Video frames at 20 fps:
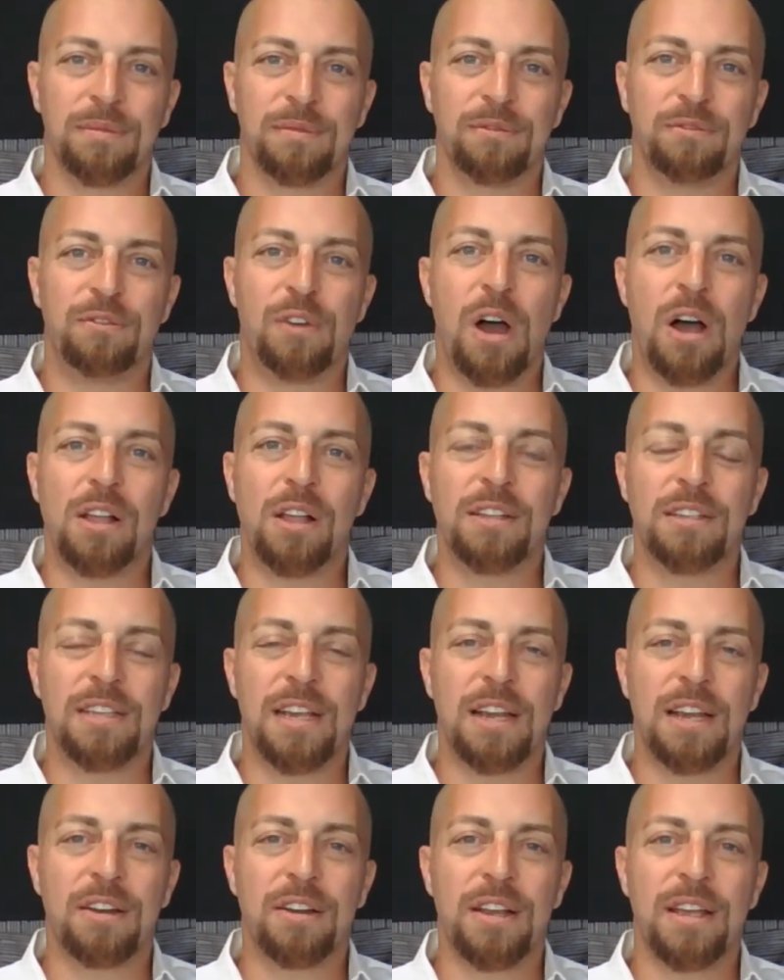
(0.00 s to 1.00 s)

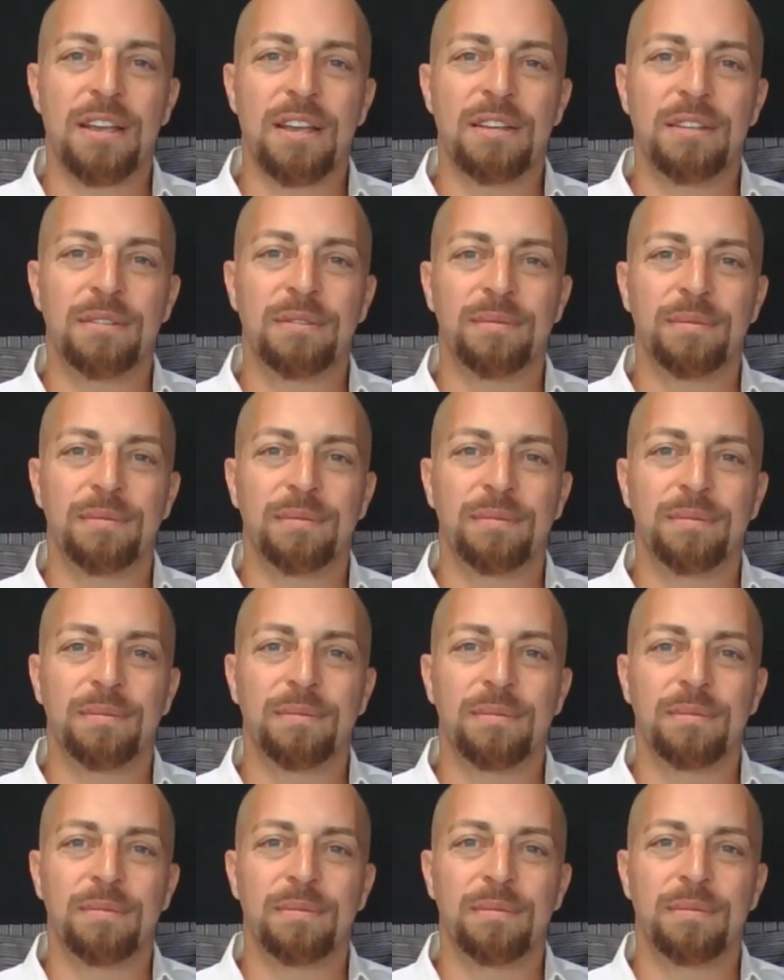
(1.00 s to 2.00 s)
Voluntary
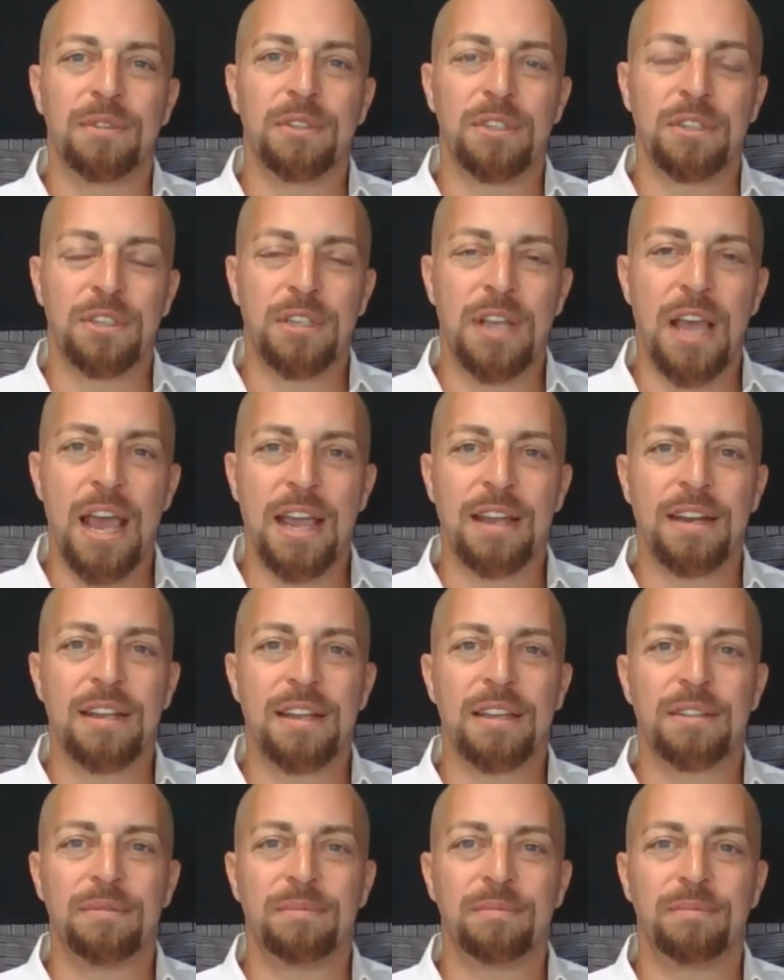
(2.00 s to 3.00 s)

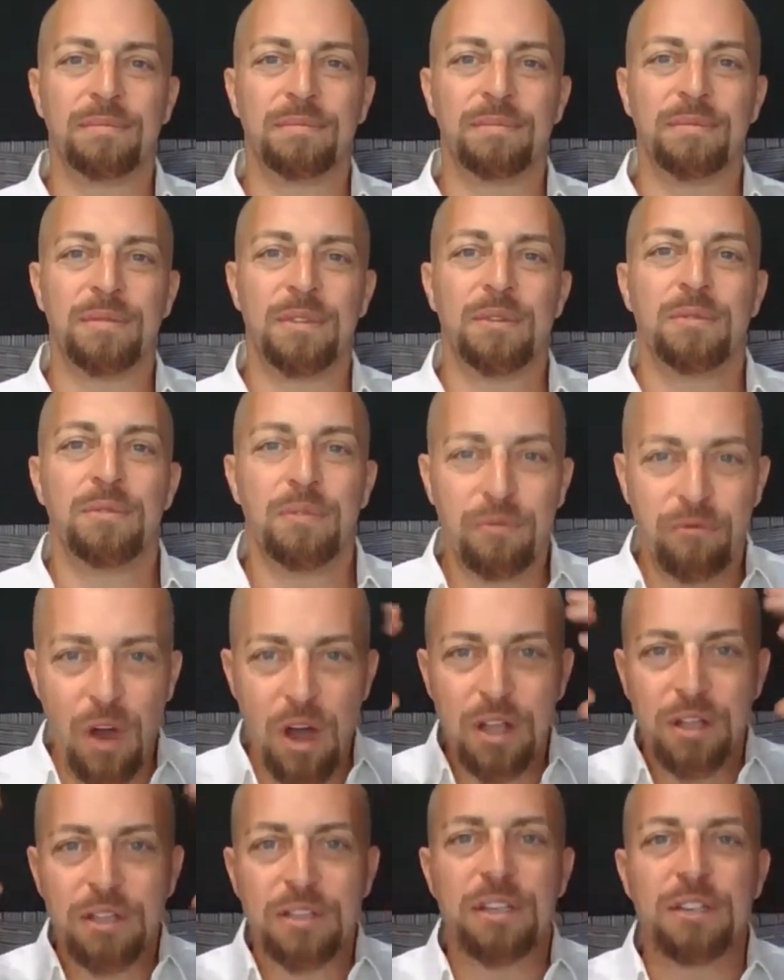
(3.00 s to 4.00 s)
society, the, the
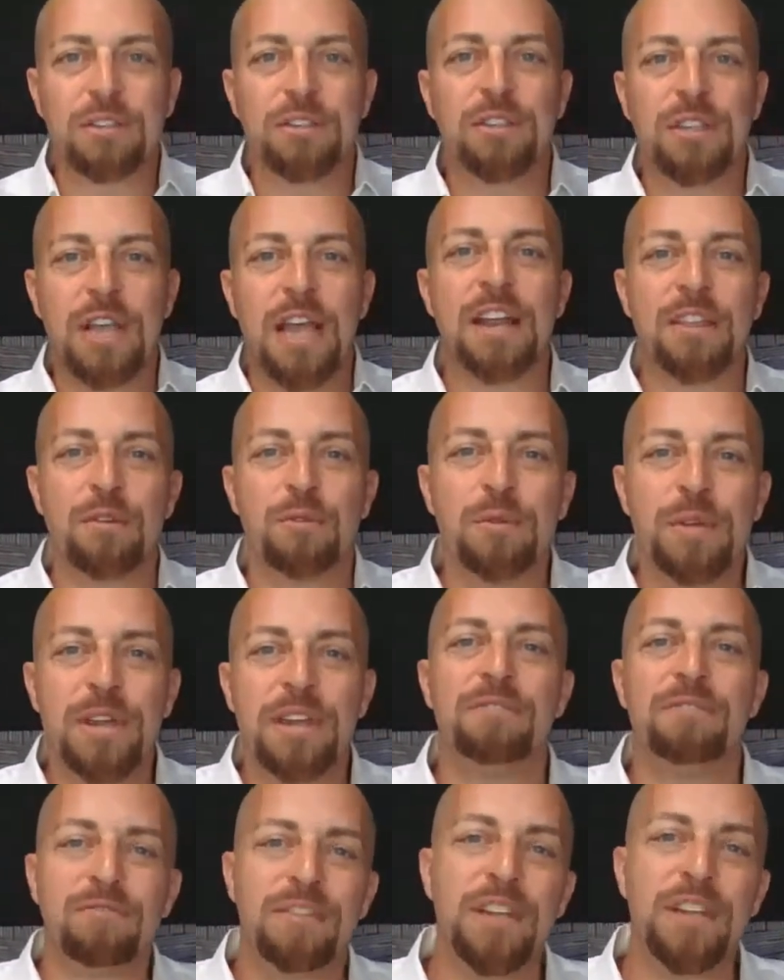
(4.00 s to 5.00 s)
voluntary society that we
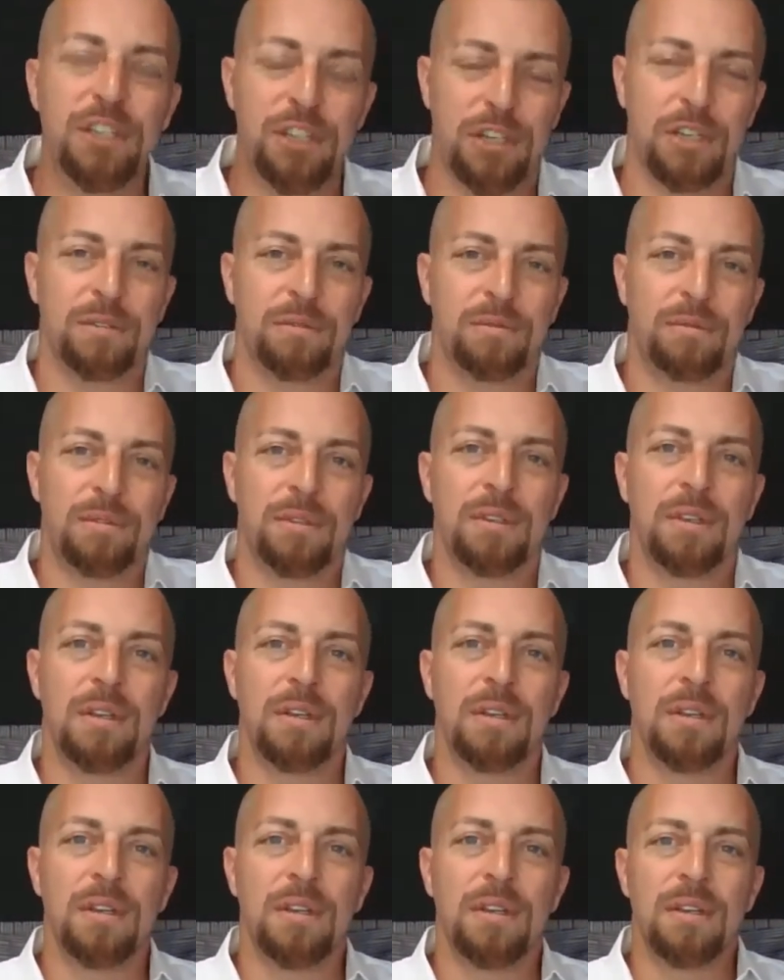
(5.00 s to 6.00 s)
envision
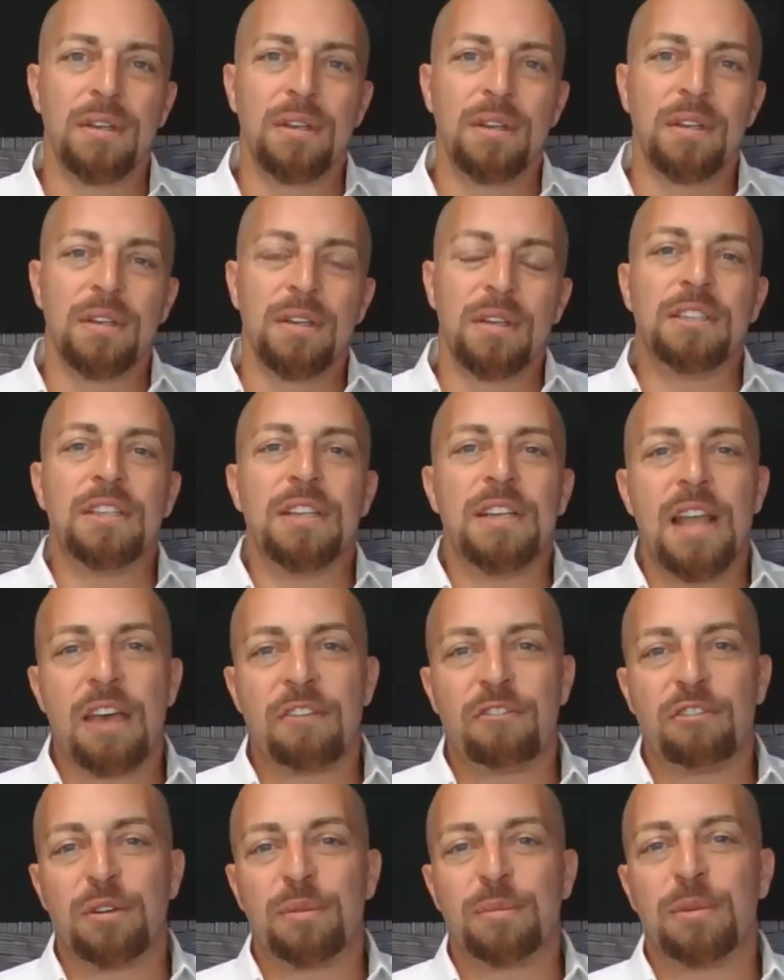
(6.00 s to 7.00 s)
is
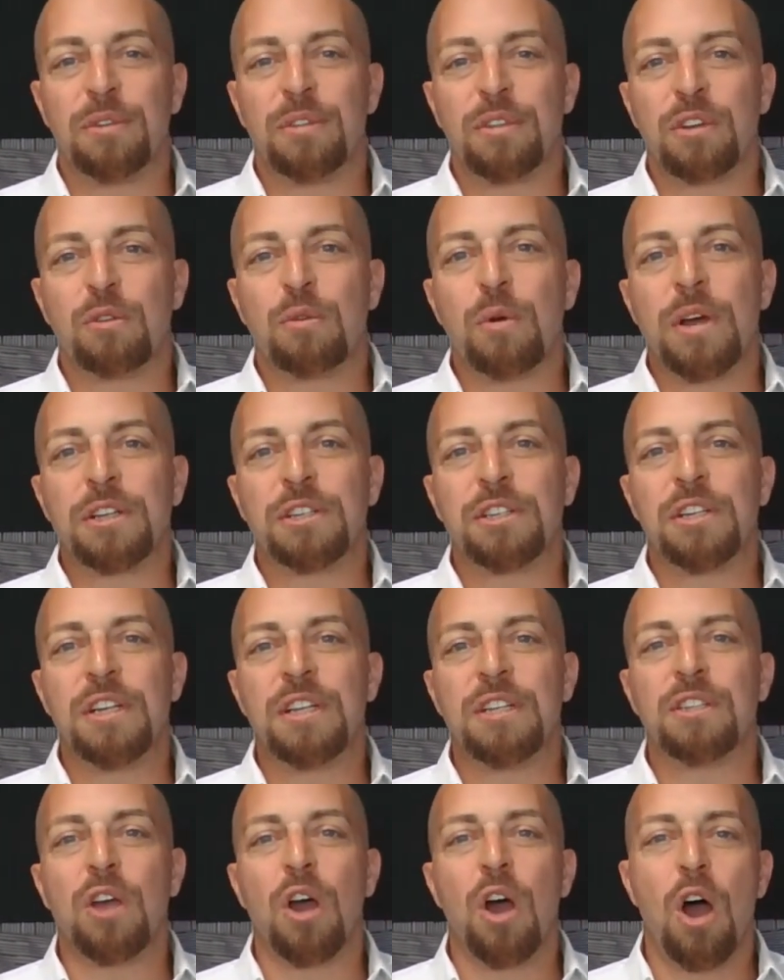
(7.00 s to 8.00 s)
inevitable. The
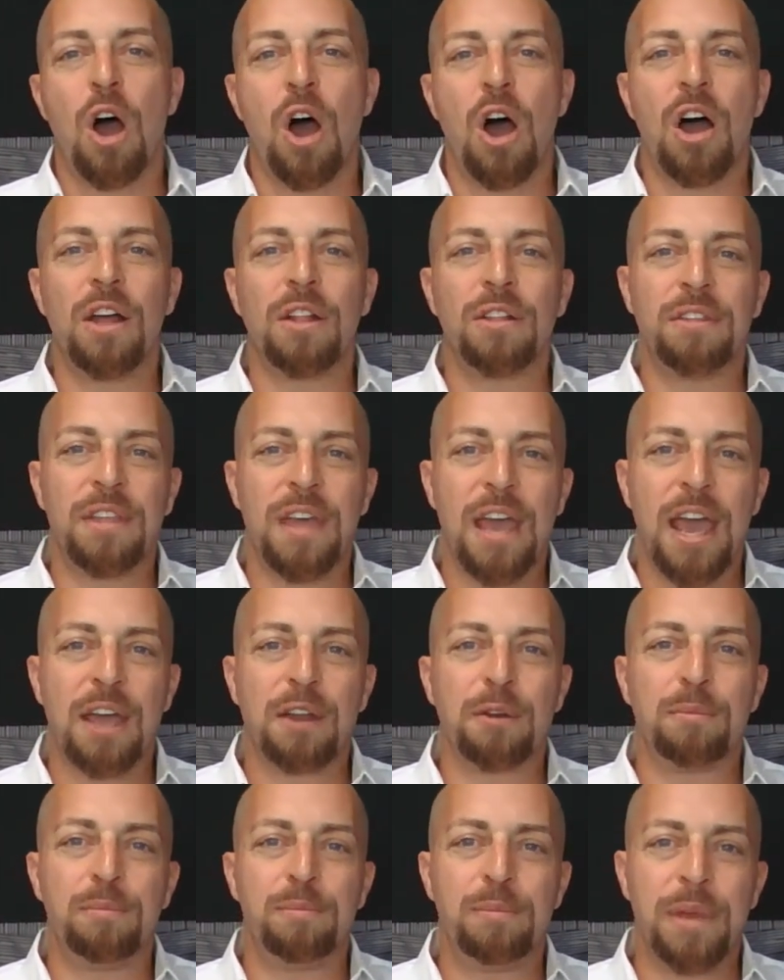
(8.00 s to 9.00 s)
question is on
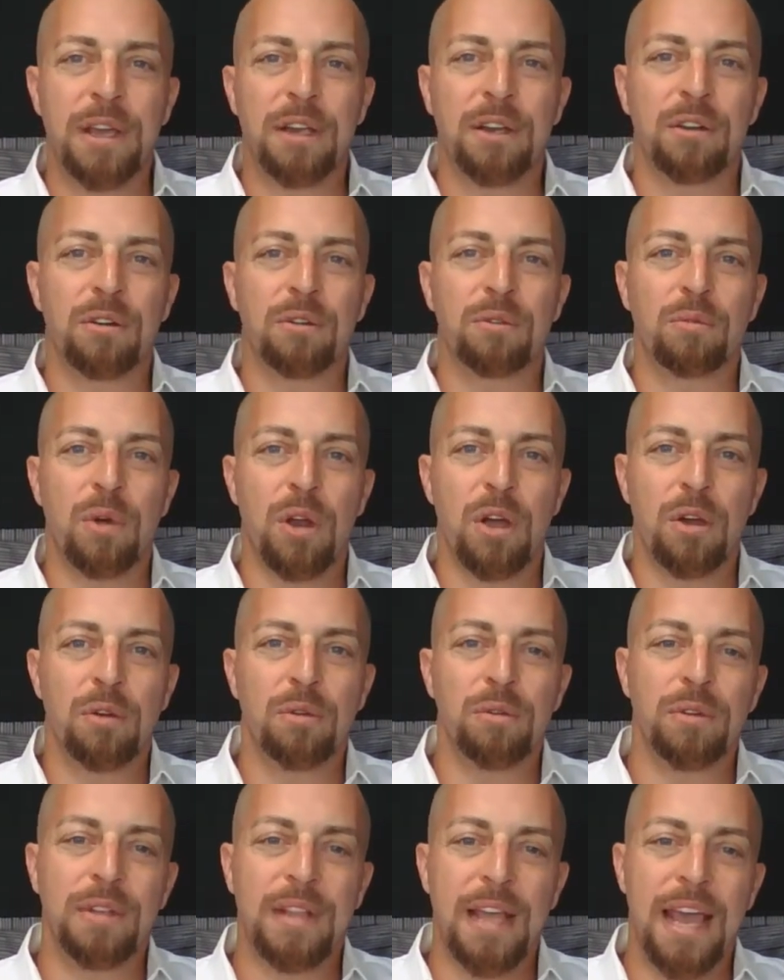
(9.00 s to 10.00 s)
that bigger
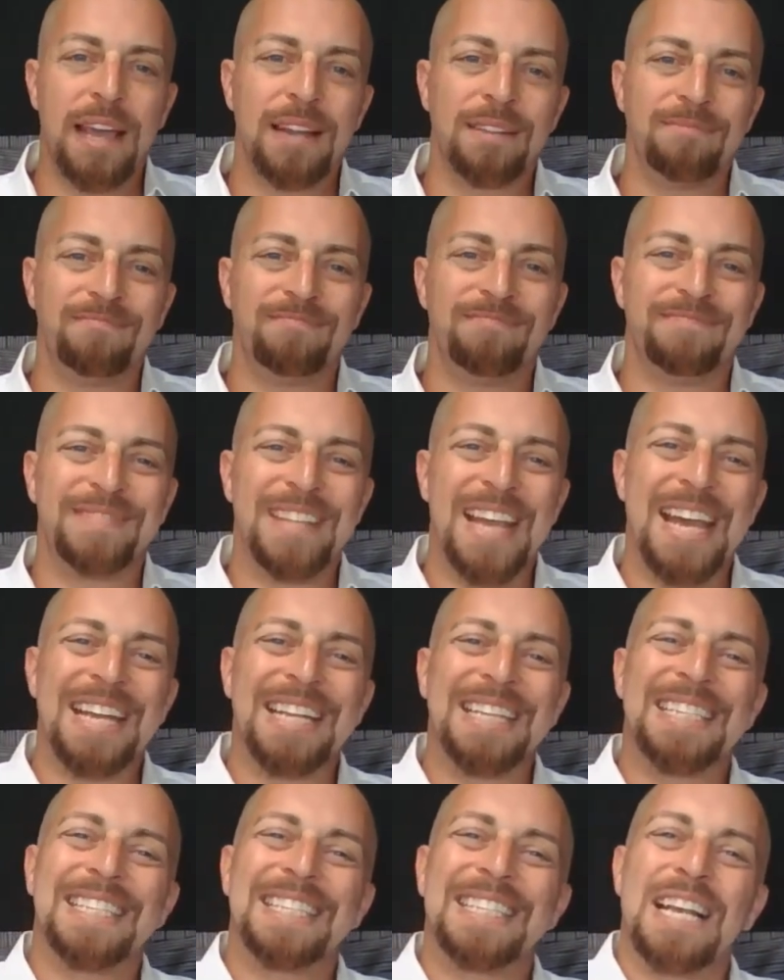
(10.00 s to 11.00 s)
road, that that
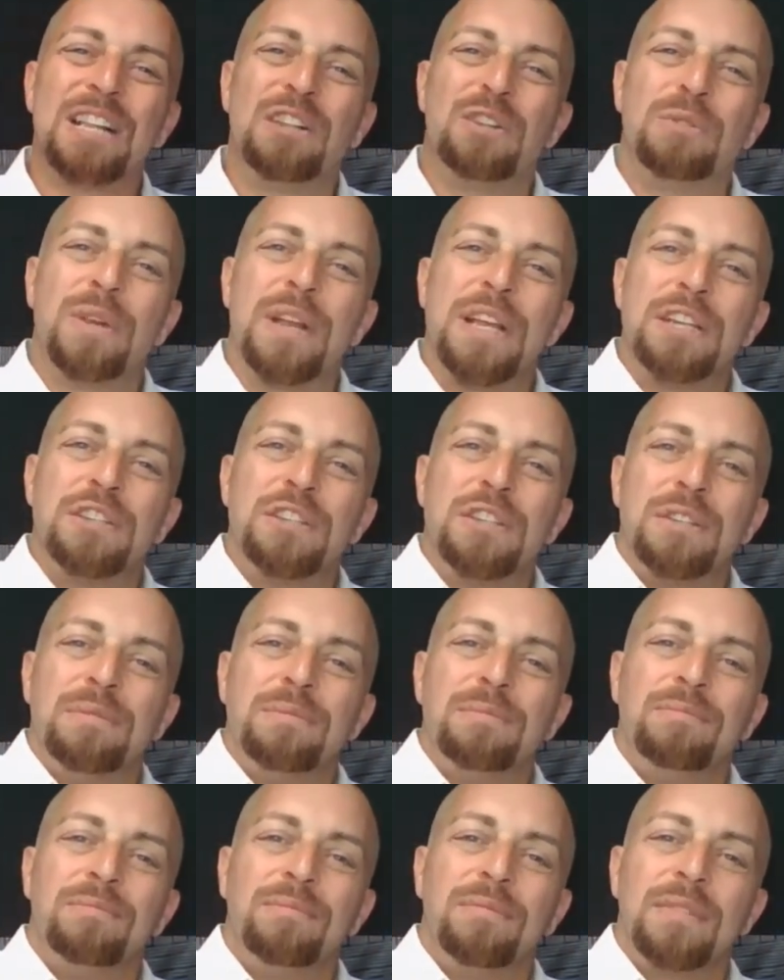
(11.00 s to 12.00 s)

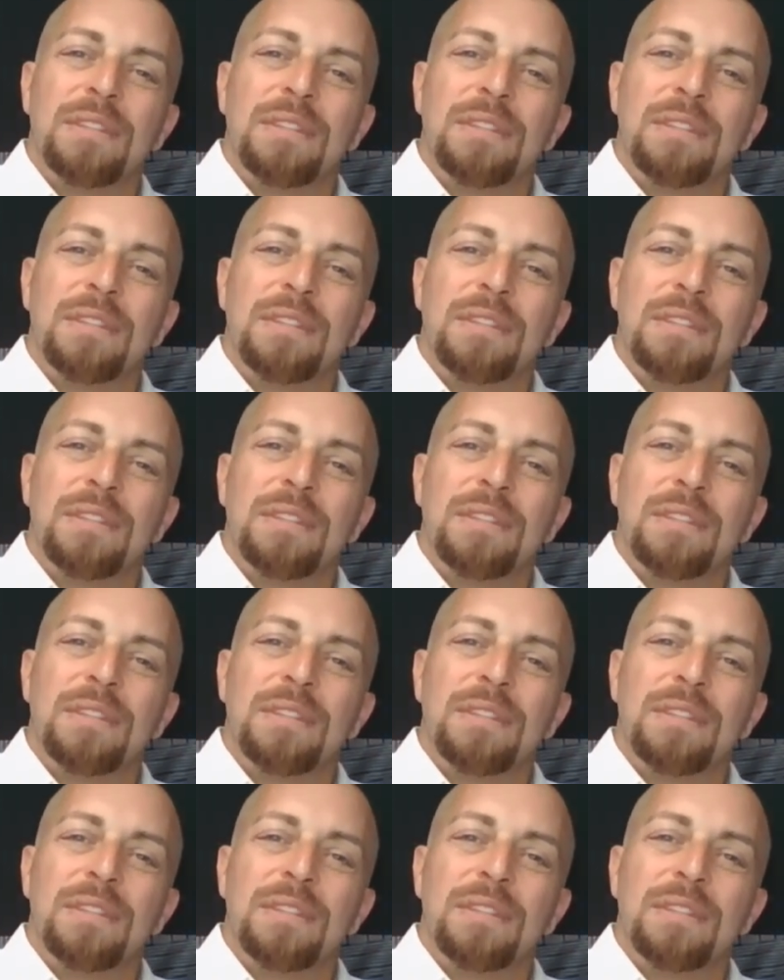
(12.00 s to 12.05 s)
acceleration.